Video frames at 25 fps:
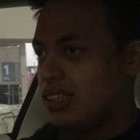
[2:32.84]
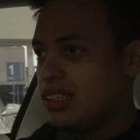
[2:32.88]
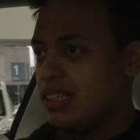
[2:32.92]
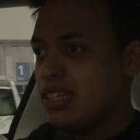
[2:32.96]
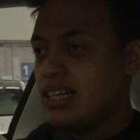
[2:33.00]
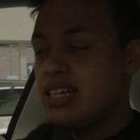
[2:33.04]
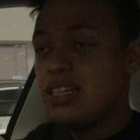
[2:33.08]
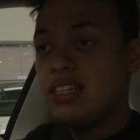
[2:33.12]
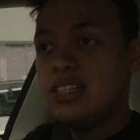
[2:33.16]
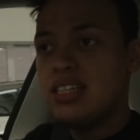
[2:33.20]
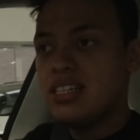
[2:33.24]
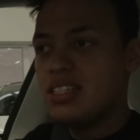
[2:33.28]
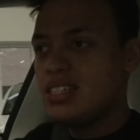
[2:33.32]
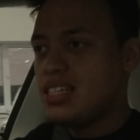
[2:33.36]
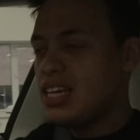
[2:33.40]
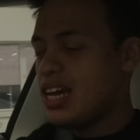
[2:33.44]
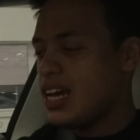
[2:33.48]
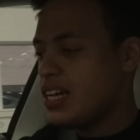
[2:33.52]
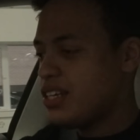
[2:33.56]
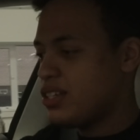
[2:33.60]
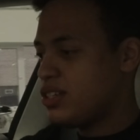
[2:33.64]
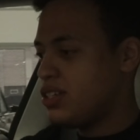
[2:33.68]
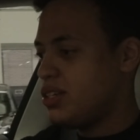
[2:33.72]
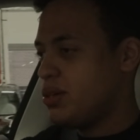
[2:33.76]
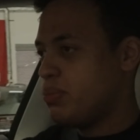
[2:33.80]
in the
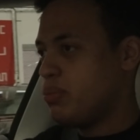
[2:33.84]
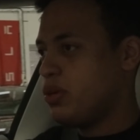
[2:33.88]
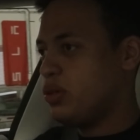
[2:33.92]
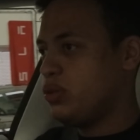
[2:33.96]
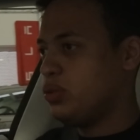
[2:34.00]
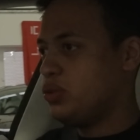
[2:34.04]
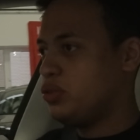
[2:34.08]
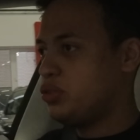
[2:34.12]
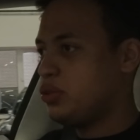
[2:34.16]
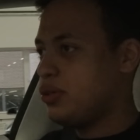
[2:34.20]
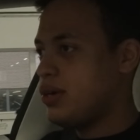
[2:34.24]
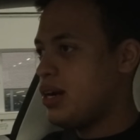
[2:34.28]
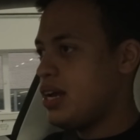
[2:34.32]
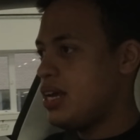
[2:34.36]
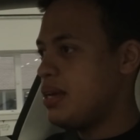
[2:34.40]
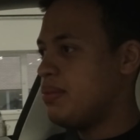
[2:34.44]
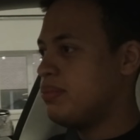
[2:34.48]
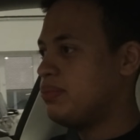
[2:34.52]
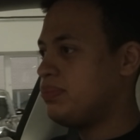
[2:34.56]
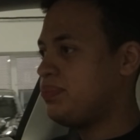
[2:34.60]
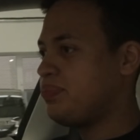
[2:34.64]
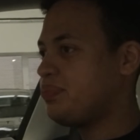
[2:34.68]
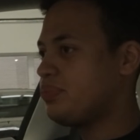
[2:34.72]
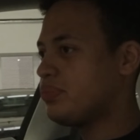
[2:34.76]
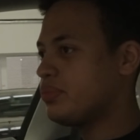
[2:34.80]
Tesla Model 3.
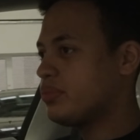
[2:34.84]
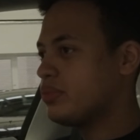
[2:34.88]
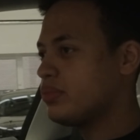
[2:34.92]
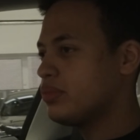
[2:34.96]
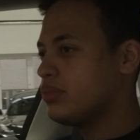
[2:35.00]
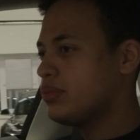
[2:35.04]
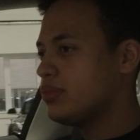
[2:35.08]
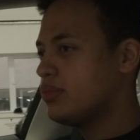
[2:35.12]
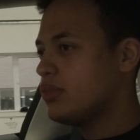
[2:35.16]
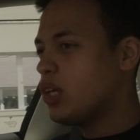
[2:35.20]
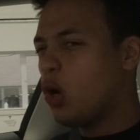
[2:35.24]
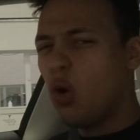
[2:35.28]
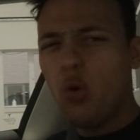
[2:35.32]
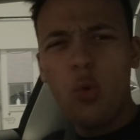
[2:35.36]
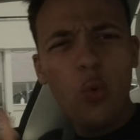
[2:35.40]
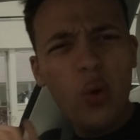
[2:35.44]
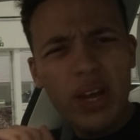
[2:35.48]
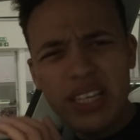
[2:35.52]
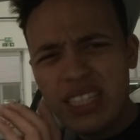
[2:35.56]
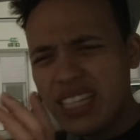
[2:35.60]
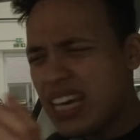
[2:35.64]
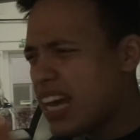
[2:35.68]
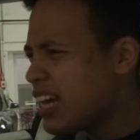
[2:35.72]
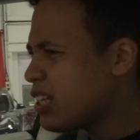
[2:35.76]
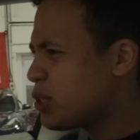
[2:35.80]

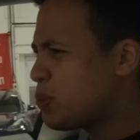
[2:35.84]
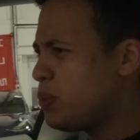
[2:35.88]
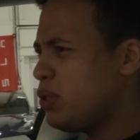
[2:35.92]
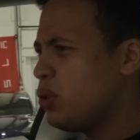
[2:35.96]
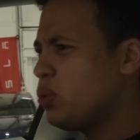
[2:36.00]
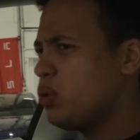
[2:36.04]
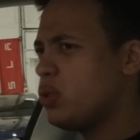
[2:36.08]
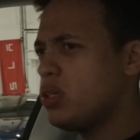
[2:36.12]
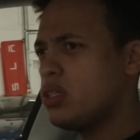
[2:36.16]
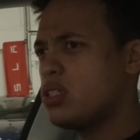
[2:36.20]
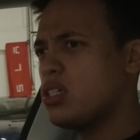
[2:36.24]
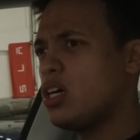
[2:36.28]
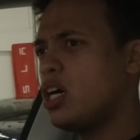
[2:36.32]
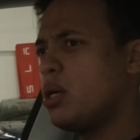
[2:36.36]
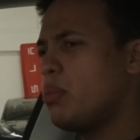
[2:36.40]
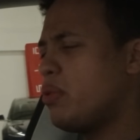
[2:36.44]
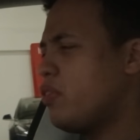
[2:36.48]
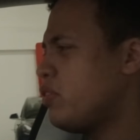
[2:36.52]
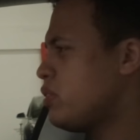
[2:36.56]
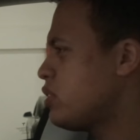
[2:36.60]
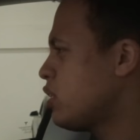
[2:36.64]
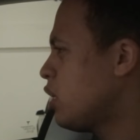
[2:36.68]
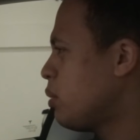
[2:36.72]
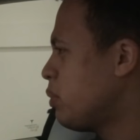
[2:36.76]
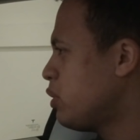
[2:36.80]
Always gets me all the time
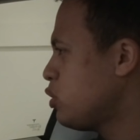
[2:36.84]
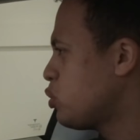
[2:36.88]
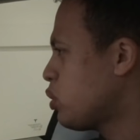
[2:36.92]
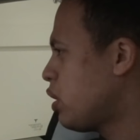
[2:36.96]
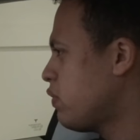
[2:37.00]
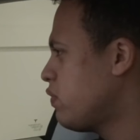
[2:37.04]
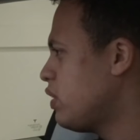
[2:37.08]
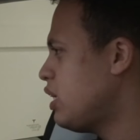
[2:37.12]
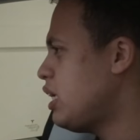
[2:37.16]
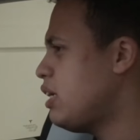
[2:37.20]
every time I drive an